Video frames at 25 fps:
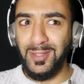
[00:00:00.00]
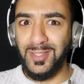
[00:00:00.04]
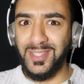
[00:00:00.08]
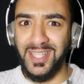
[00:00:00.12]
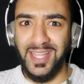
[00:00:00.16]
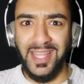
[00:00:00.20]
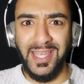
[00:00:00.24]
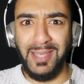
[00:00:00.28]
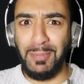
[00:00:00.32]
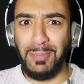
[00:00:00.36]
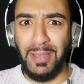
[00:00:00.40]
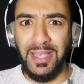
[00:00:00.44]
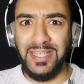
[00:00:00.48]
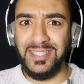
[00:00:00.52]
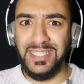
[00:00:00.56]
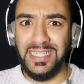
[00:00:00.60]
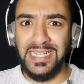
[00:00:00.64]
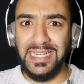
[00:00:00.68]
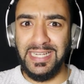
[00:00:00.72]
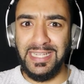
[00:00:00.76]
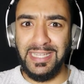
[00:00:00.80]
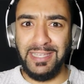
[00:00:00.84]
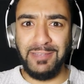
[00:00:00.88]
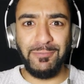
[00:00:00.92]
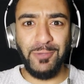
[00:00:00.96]
So they
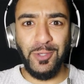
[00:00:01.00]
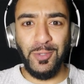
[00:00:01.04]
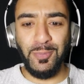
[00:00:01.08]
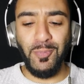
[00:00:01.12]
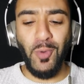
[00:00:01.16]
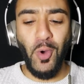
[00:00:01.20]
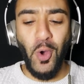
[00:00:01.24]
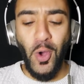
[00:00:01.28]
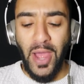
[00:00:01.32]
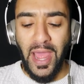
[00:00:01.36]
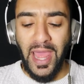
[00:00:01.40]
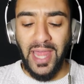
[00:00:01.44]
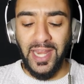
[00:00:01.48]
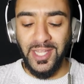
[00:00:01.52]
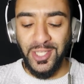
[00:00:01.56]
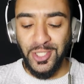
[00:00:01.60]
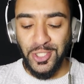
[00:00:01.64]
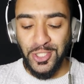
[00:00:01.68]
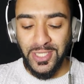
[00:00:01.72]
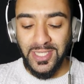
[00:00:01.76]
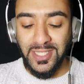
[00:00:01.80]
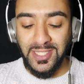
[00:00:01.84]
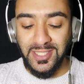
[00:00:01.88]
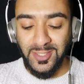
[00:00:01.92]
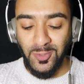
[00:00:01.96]
basically give you more
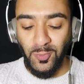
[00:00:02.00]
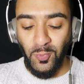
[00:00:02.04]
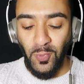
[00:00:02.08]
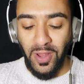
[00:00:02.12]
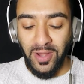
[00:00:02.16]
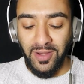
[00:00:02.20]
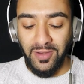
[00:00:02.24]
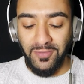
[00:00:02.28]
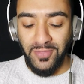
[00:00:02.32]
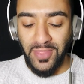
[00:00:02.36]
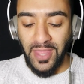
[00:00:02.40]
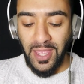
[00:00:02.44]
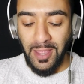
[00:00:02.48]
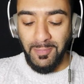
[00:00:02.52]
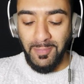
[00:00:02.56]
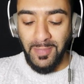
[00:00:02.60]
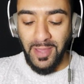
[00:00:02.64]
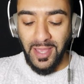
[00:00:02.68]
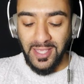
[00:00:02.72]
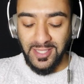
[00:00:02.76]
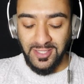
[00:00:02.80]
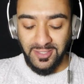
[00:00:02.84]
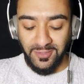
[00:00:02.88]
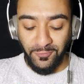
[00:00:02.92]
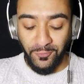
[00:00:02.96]
energy. So one of
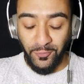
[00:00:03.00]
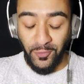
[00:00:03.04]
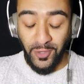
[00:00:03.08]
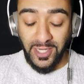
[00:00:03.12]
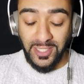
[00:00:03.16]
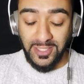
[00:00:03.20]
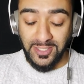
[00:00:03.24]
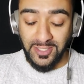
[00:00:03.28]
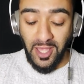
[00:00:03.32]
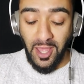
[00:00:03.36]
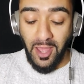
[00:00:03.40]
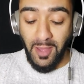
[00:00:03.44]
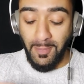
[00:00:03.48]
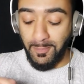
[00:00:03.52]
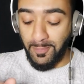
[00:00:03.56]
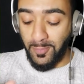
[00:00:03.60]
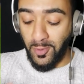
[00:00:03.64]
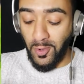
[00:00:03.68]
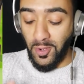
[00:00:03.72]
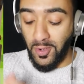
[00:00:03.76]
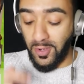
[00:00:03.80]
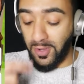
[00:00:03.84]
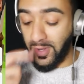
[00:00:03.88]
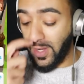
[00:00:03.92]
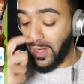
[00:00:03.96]
them is, for
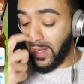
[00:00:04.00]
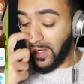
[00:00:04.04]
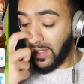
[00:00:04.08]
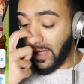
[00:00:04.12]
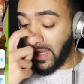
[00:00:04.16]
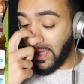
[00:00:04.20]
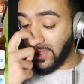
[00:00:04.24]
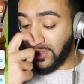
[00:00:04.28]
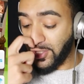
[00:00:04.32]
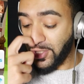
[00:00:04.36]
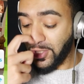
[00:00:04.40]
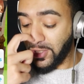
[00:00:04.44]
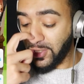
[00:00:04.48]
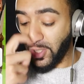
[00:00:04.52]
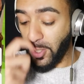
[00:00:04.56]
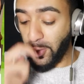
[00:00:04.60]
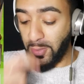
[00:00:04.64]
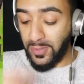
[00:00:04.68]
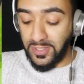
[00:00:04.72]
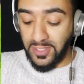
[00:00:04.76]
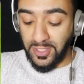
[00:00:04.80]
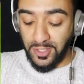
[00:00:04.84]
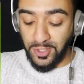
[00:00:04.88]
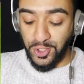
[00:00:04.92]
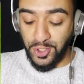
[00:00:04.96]
example, let's just go